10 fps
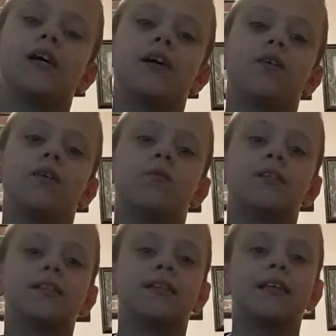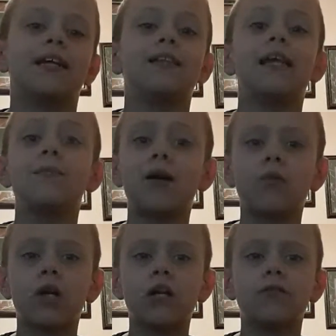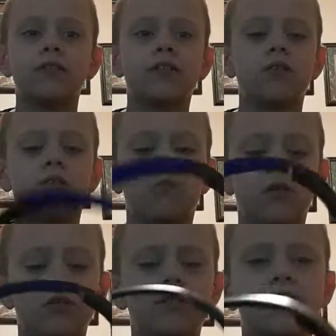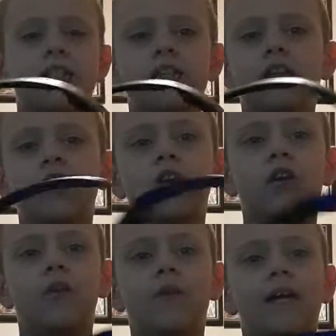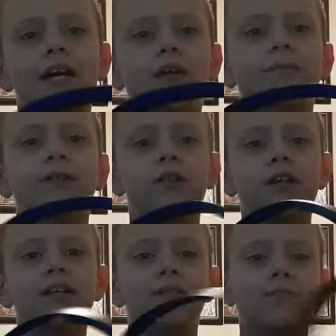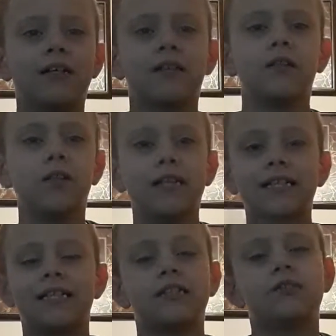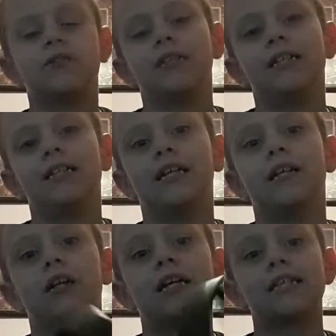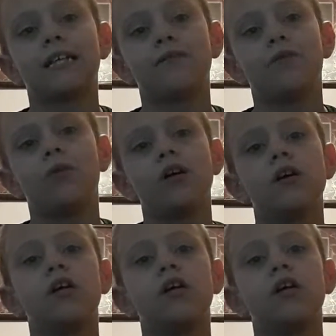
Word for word: how it wasn't. Then they met Rose. Rose, the girl that betrayed them back in The Last Guest 3, then The Last Guest 4.